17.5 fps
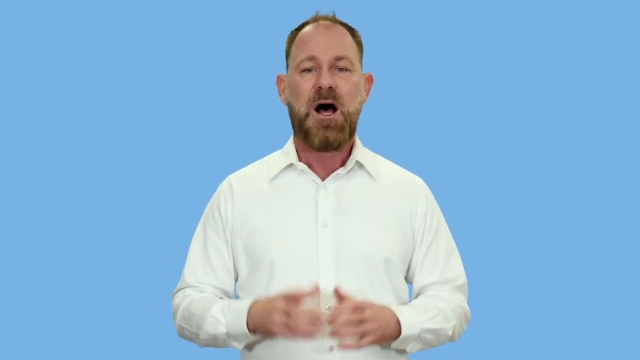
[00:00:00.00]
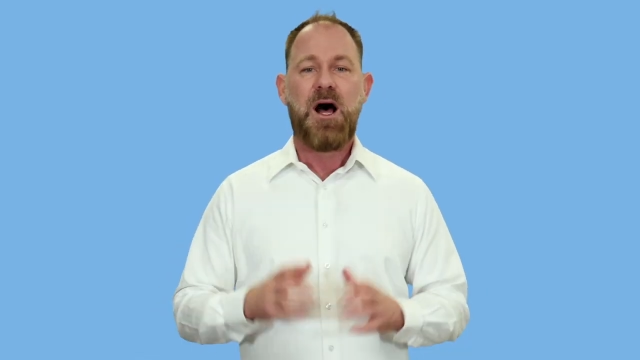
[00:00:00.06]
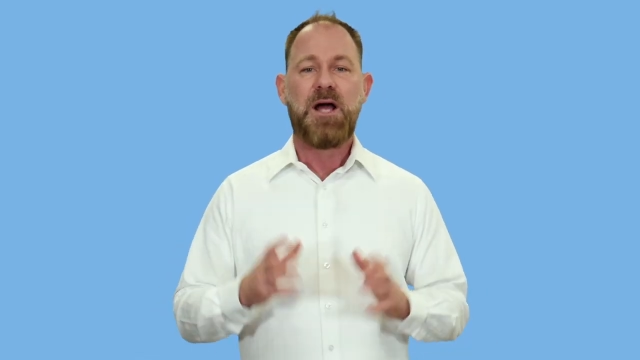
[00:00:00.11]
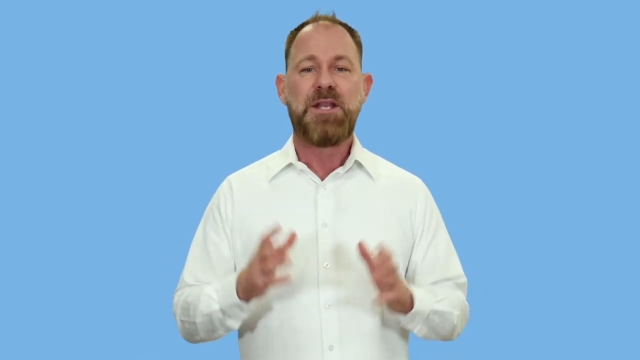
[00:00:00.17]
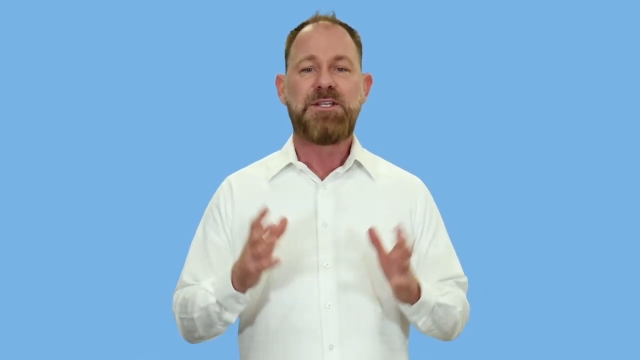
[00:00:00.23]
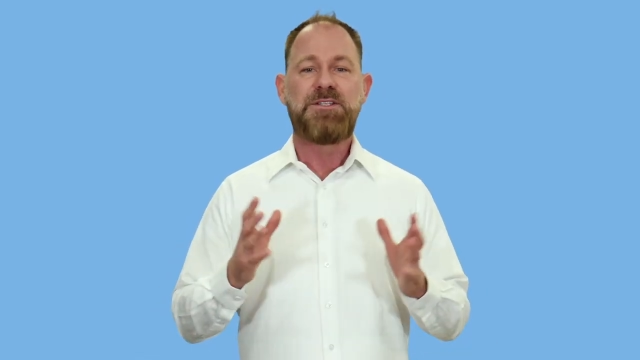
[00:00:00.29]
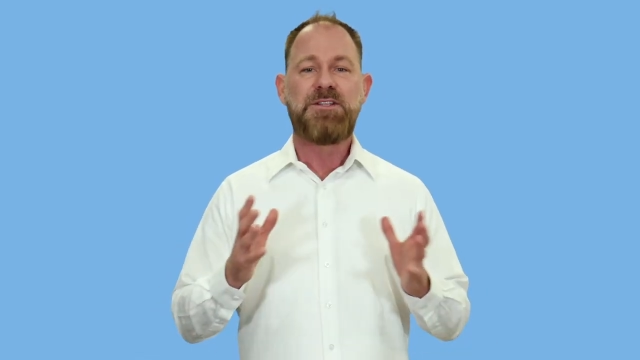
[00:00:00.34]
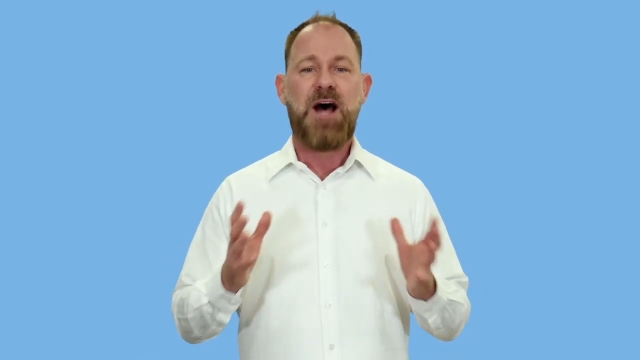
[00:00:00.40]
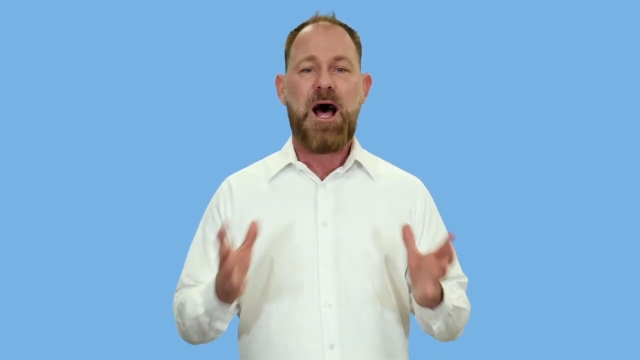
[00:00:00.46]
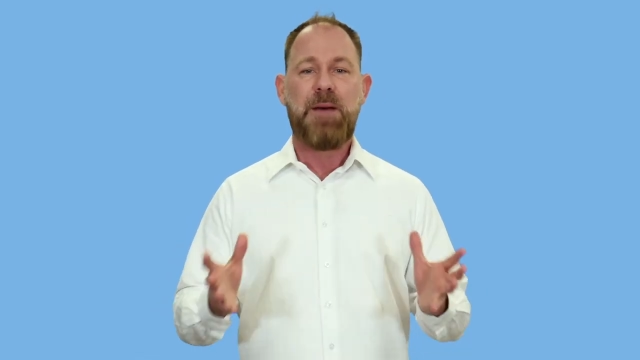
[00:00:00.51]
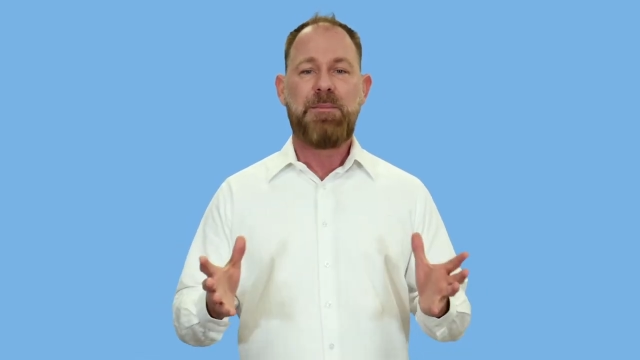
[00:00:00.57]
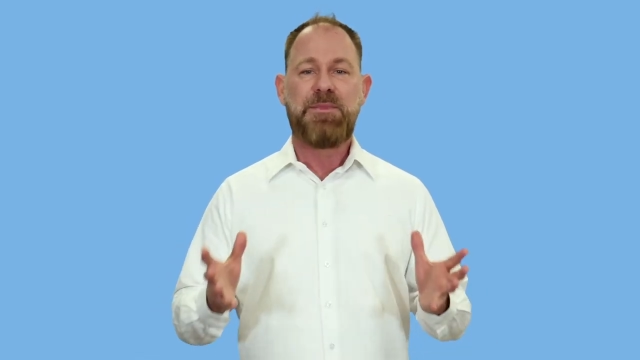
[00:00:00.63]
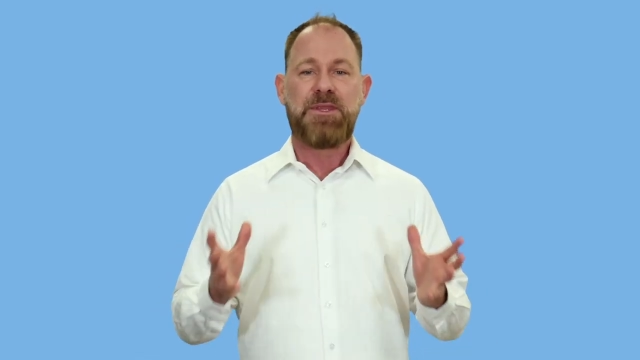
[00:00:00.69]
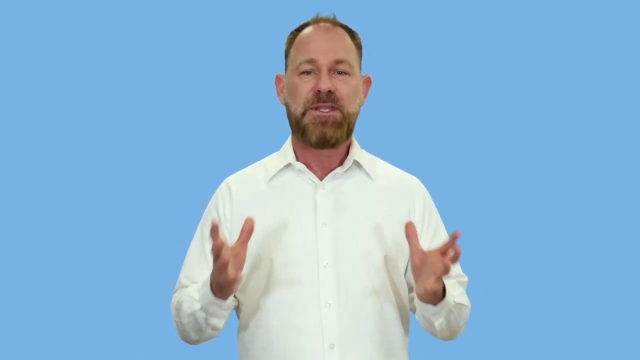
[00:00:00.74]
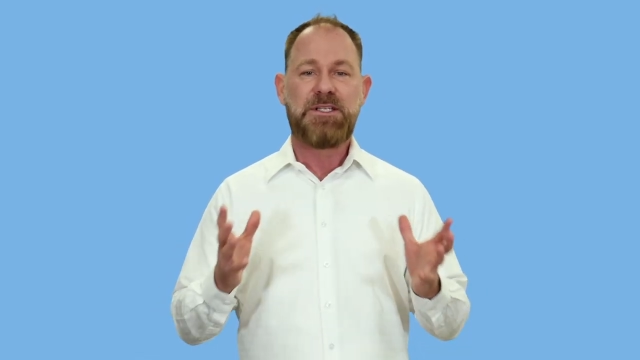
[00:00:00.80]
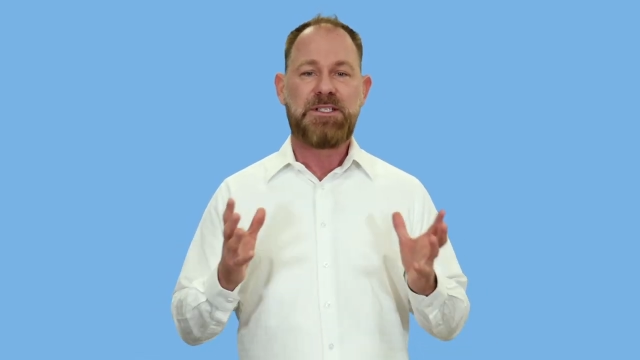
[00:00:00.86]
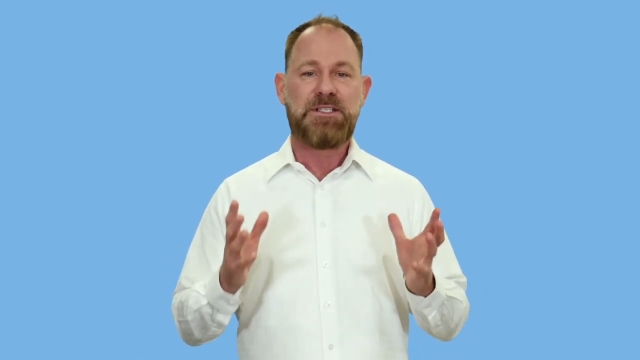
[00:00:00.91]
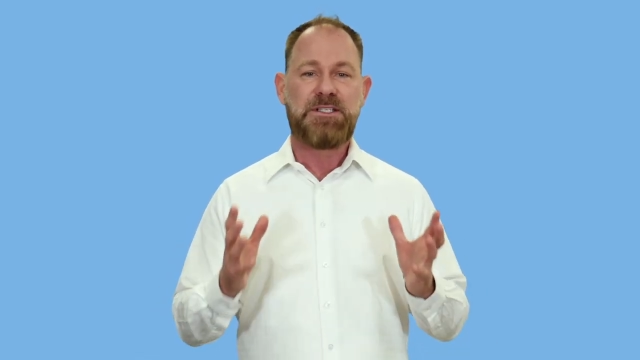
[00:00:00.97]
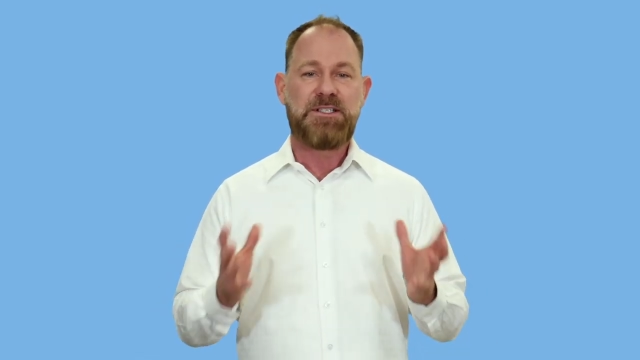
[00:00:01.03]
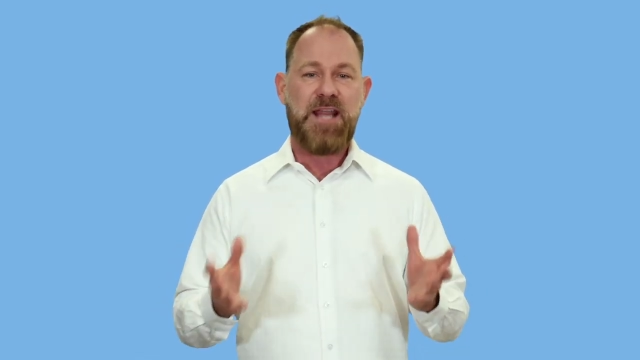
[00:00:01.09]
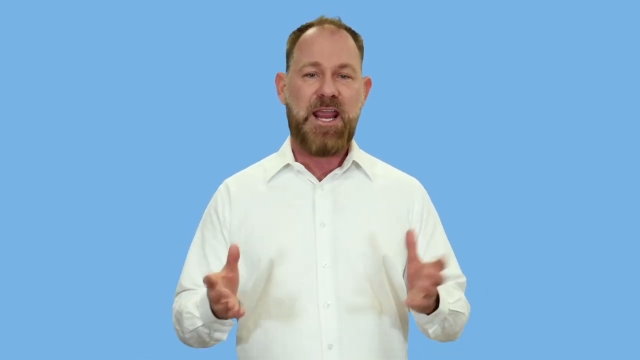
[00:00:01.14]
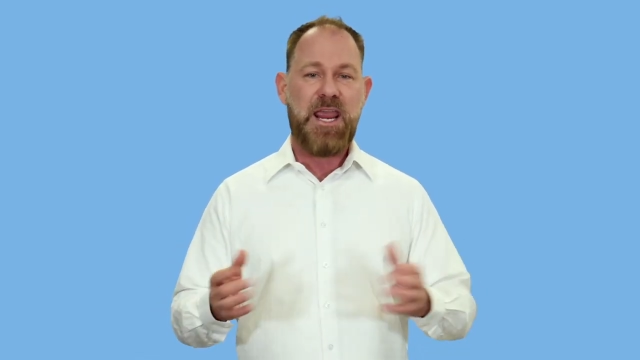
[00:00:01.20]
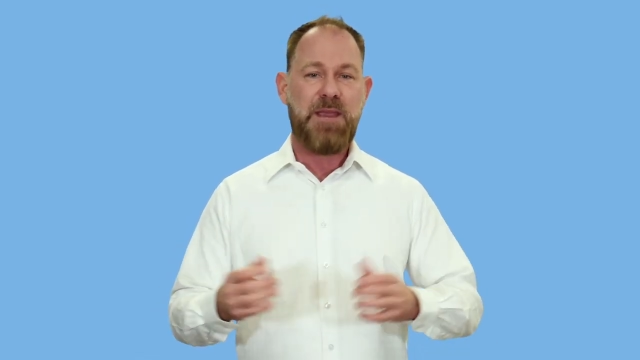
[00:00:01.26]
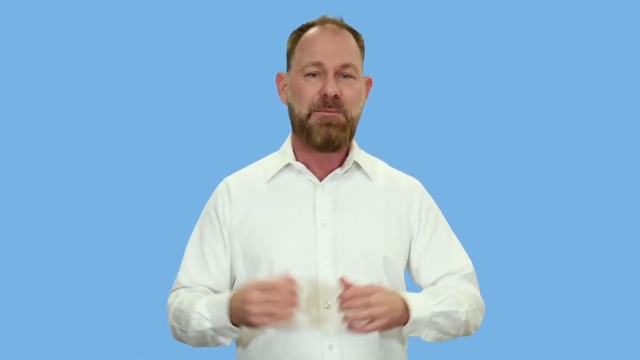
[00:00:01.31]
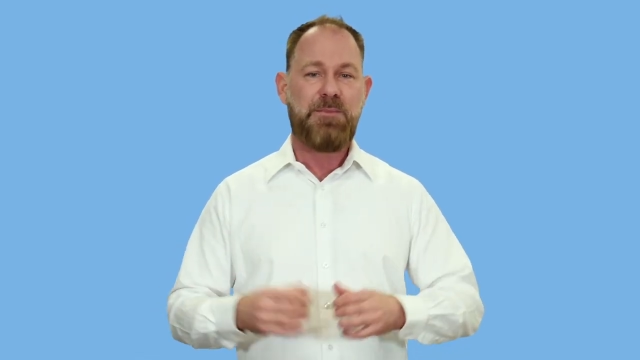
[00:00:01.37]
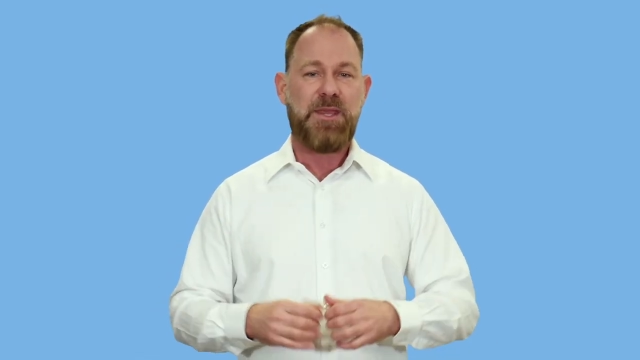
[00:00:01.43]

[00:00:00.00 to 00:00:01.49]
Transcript: Adopt the same